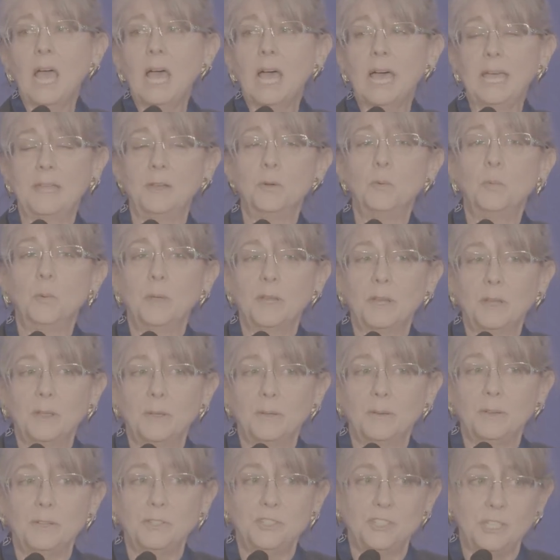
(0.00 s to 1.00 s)
I don't want to
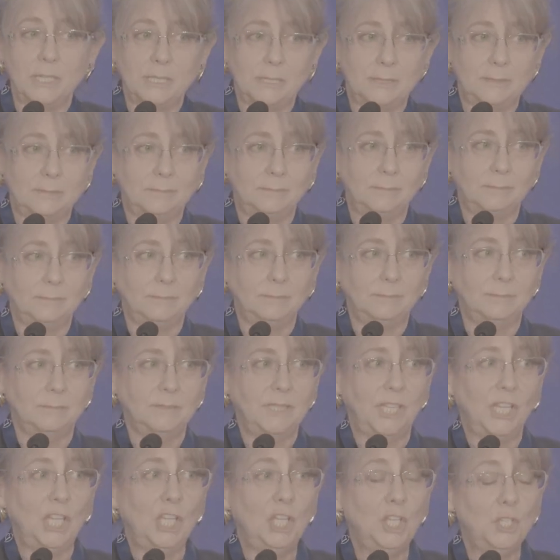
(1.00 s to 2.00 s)
go to jail.
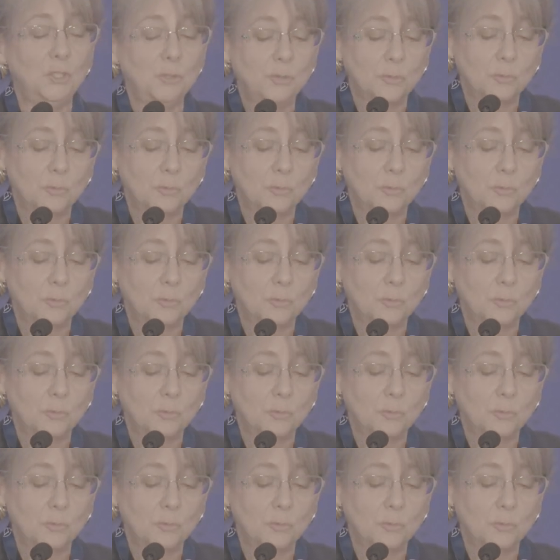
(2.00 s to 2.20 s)
You